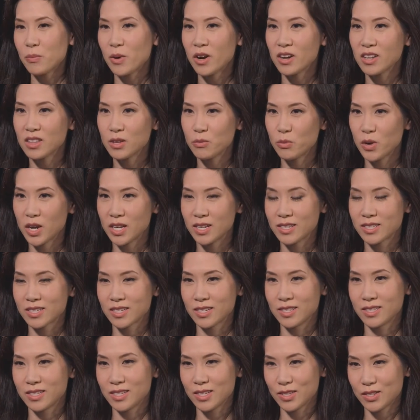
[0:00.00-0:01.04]
part of the brain is
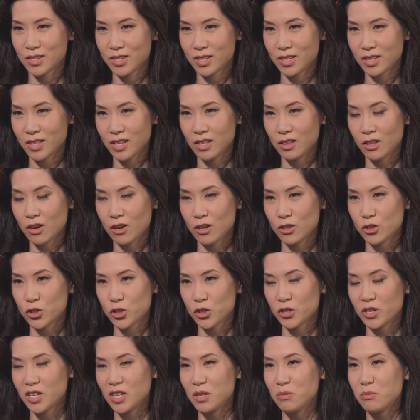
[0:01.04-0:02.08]
consistently
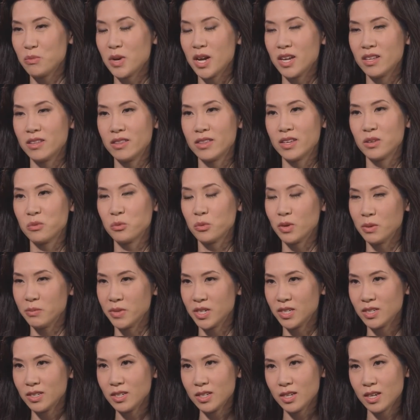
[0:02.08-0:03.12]
larger in men than
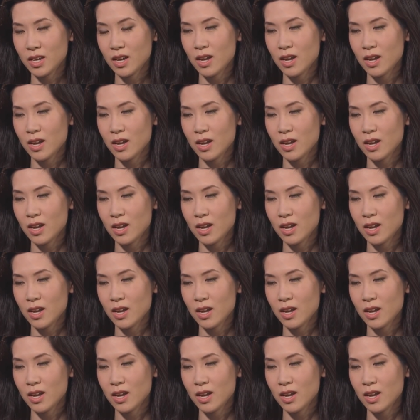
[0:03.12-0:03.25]
women.